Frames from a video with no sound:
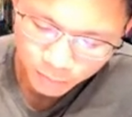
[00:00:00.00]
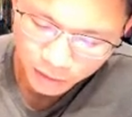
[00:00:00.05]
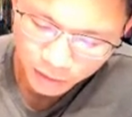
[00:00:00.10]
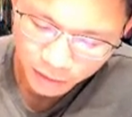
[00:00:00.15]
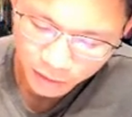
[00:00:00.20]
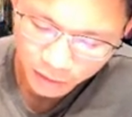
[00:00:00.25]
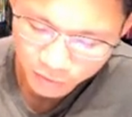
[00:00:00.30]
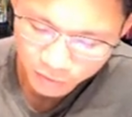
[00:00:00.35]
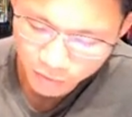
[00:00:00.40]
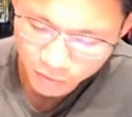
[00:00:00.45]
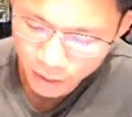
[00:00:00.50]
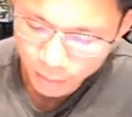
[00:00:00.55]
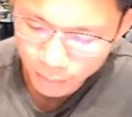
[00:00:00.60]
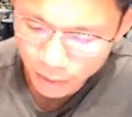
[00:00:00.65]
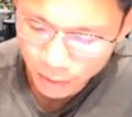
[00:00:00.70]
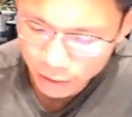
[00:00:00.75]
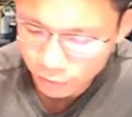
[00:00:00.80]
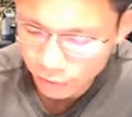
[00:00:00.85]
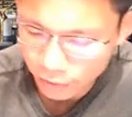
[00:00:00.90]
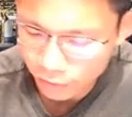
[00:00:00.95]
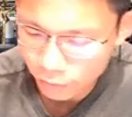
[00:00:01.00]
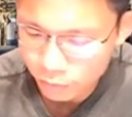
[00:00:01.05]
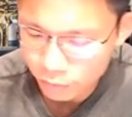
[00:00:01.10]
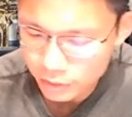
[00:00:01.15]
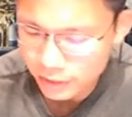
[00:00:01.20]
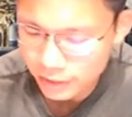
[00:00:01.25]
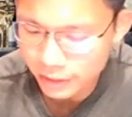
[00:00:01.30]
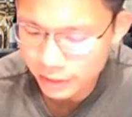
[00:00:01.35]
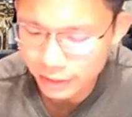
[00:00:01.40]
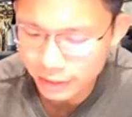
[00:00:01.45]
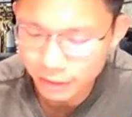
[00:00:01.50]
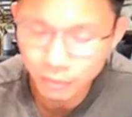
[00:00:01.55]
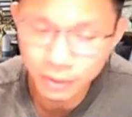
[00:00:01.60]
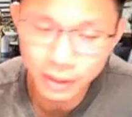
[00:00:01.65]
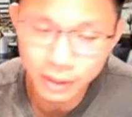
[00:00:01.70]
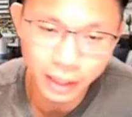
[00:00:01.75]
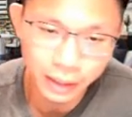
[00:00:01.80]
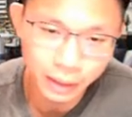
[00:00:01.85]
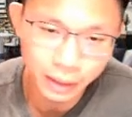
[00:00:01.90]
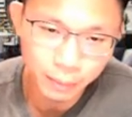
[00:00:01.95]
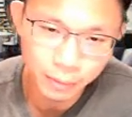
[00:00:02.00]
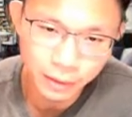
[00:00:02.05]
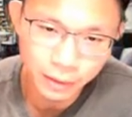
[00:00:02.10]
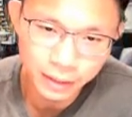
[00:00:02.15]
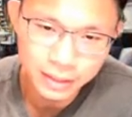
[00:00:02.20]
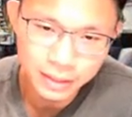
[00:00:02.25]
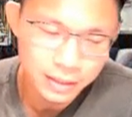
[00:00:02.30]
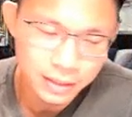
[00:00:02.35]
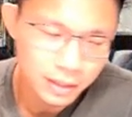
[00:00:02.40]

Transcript: If they are buying for own stay, they really like the place.